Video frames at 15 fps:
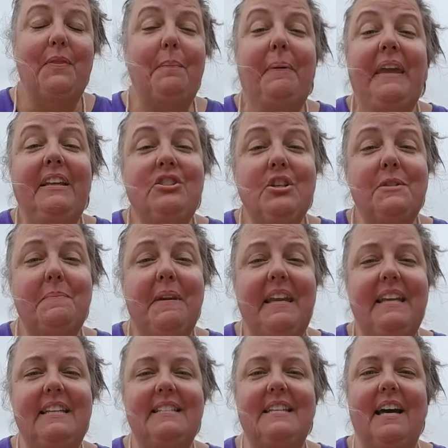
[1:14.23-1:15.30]
The peak just
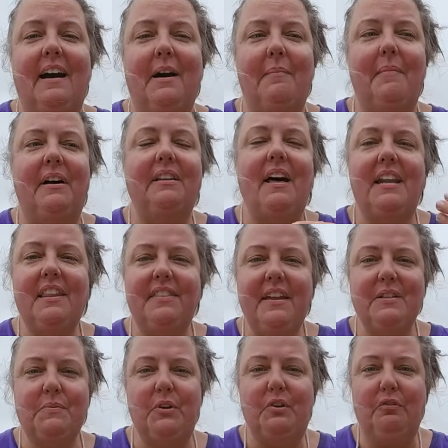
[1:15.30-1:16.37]
means um, a lot of
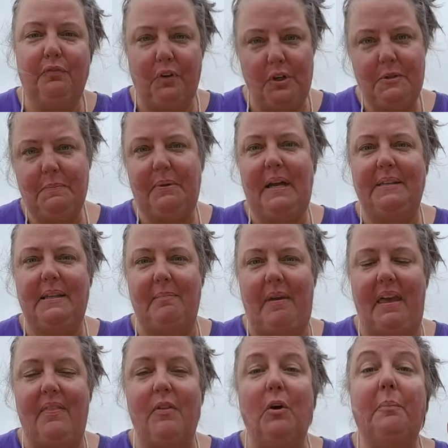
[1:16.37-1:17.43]
things when you first plug them
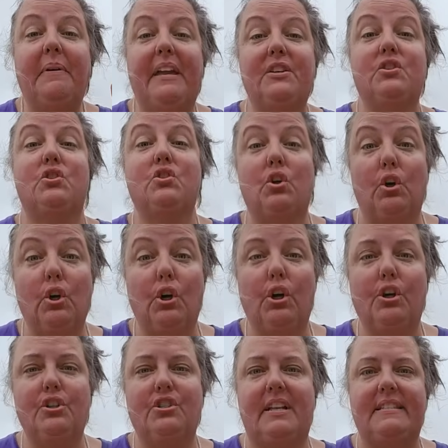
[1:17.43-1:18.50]
in, there'll be a
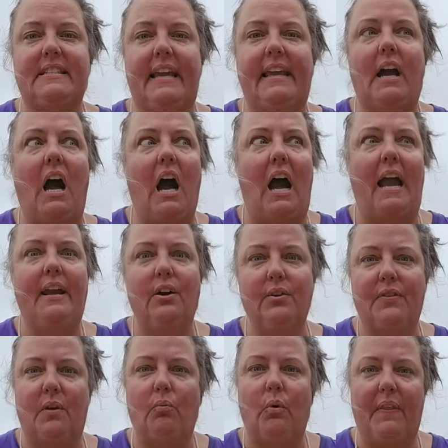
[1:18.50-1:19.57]
surge that's like higher
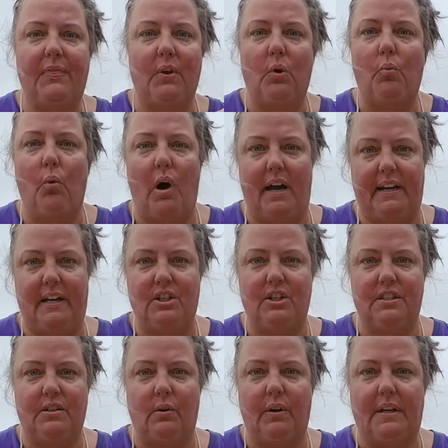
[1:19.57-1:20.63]
than what their wattage
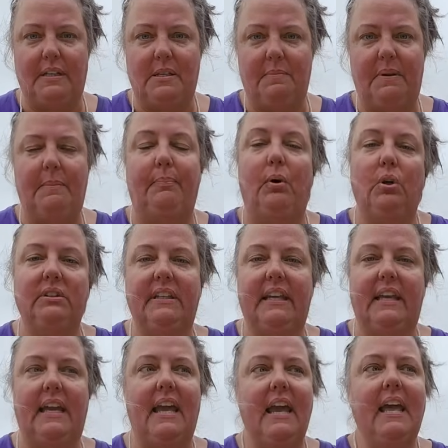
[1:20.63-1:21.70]
is going to be
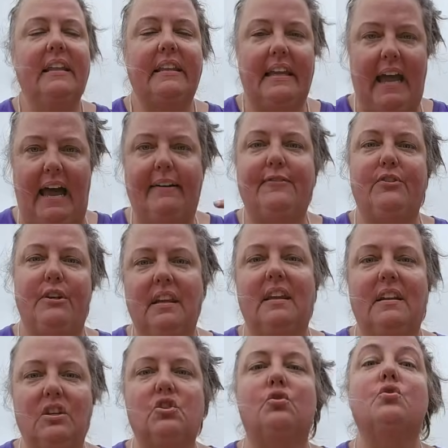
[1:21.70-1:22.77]
pulling like after the
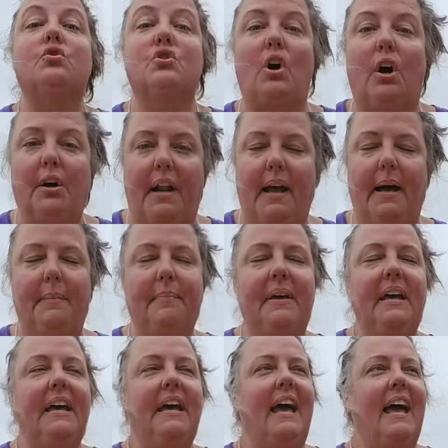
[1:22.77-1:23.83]
initial startup.
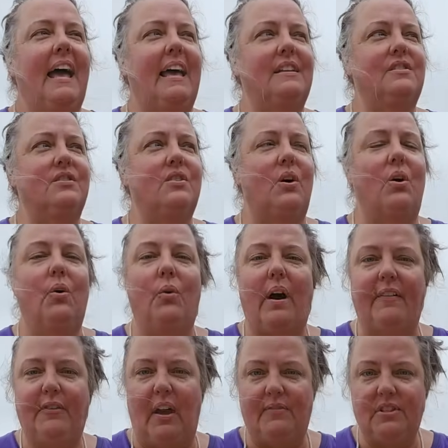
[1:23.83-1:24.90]
And so
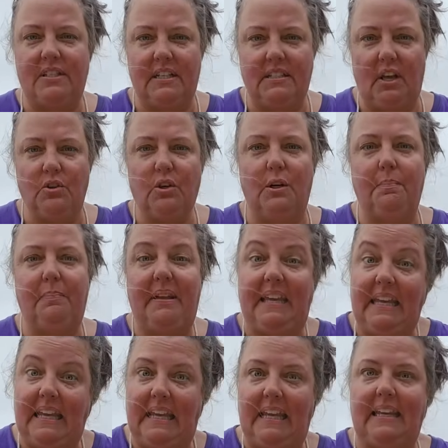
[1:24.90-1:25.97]
if you have a 600
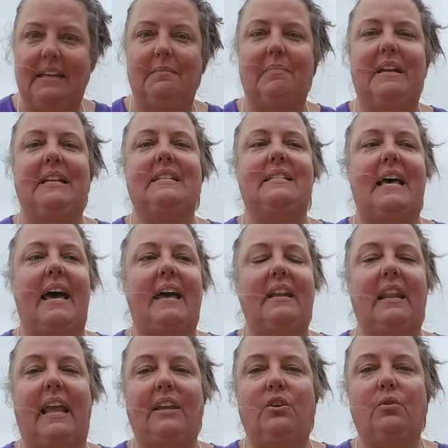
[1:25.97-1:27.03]
peak, it means that
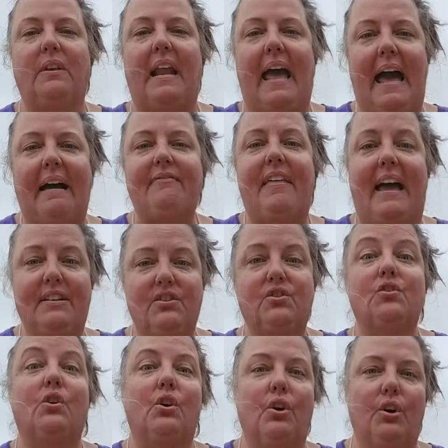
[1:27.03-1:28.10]
like you can have that
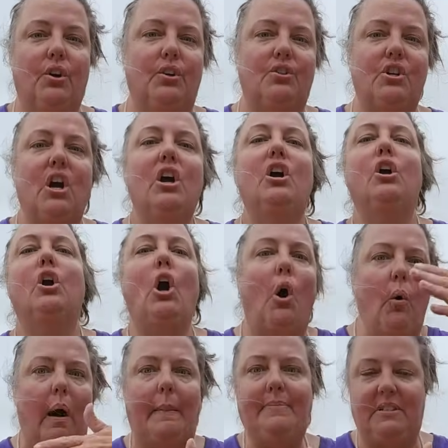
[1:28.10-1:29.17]
surge
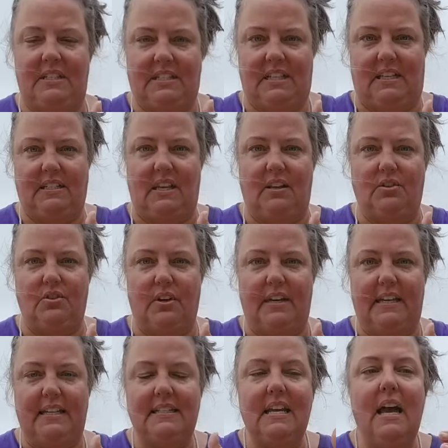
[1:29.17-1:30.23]
go up to
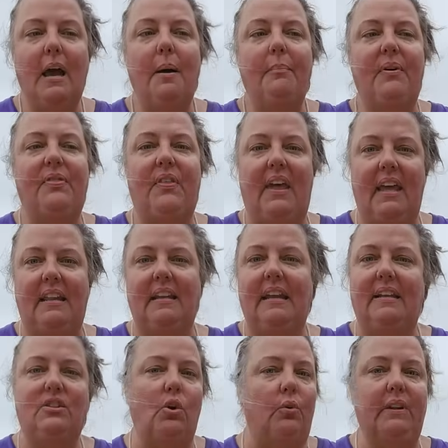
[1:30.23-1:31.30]
600 but then
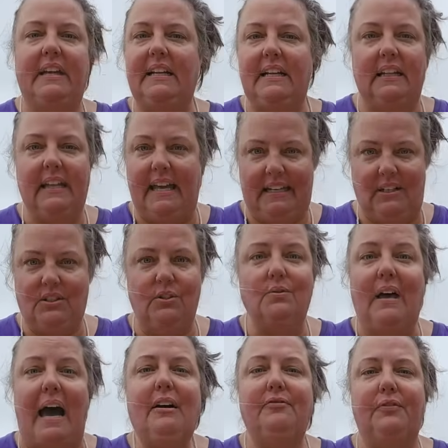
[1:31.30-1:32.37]
it's only going to let it do
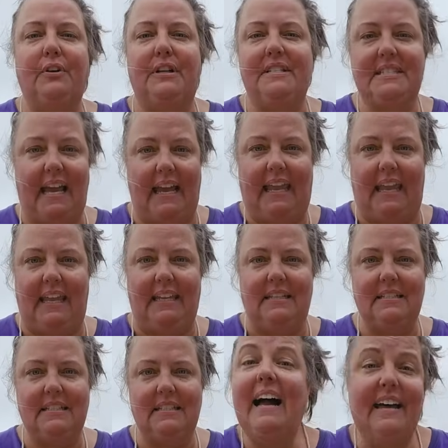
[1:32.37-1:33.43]
that for a second
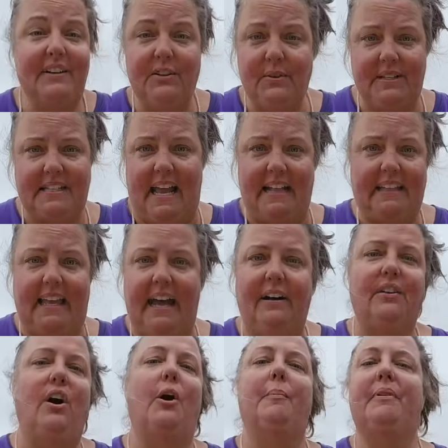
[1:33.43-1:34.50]
i don't know exactly how
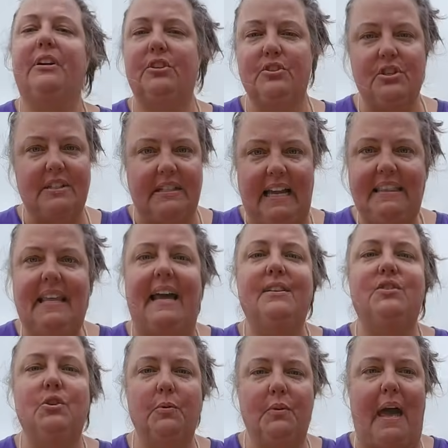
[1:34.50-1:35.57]
long but it'll just let that
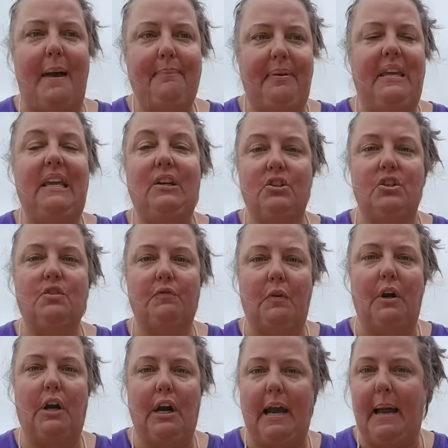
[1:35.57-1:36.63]
do that peak just
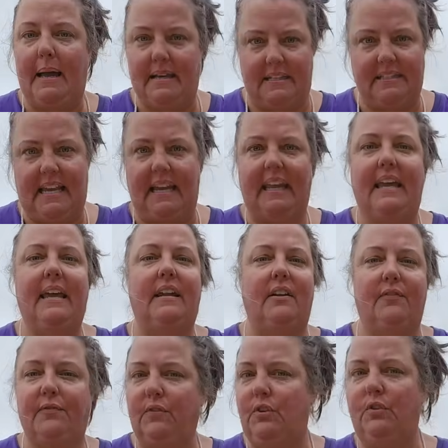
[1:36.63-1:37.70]
for a second a
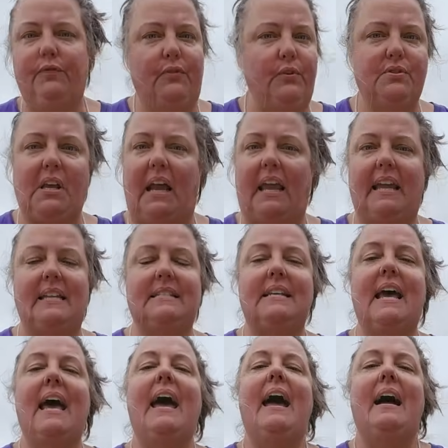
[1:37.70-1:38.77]
few seconds
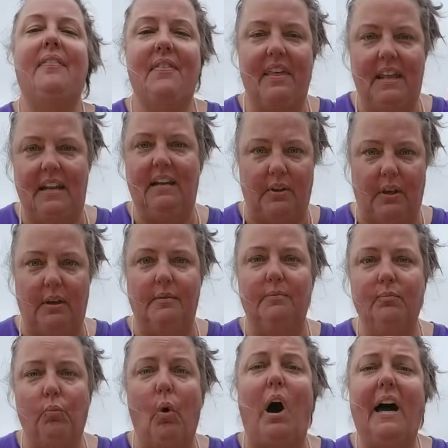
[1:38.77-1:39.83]
and then the
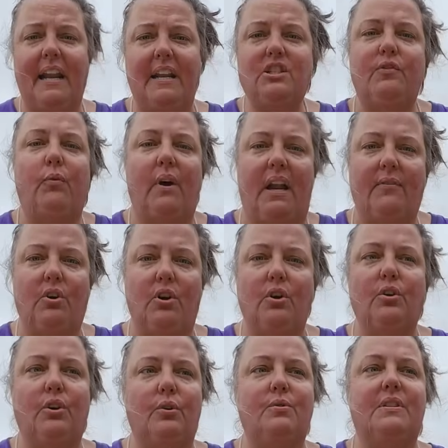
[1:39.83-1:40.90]
wattage of whatever you're
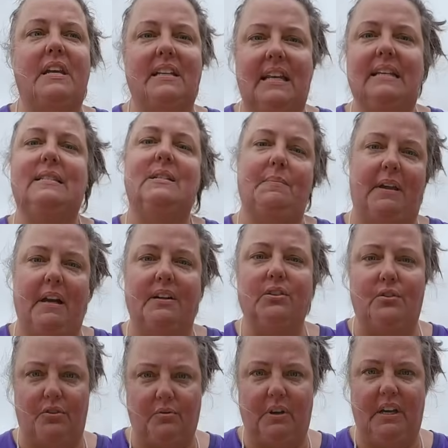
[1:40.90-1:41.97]
using needs to be under
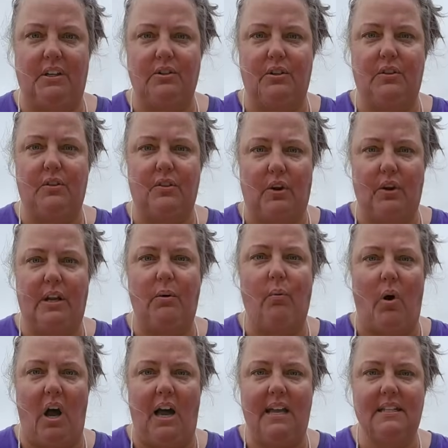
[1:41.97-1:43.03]
330
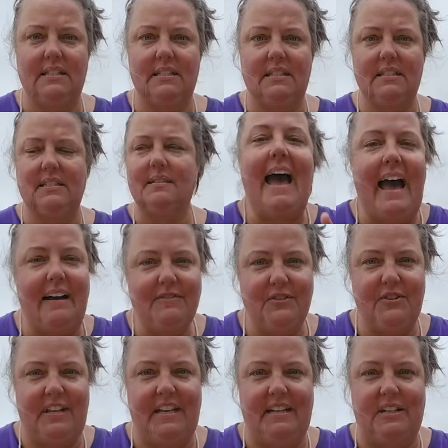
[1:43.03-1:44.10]
watts after
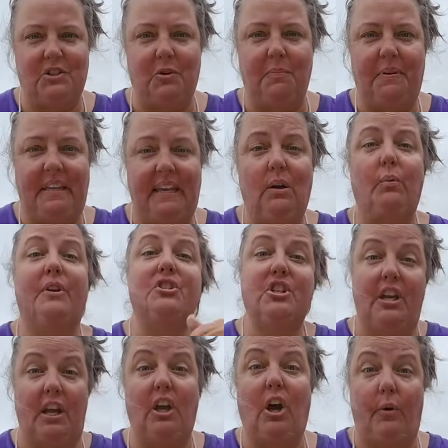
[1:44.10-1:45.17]
the initial peak which
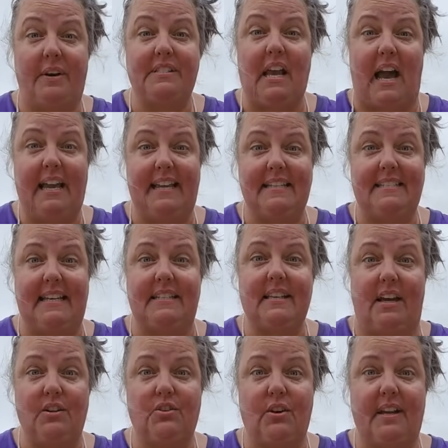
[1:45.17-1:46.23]
can go as high as 600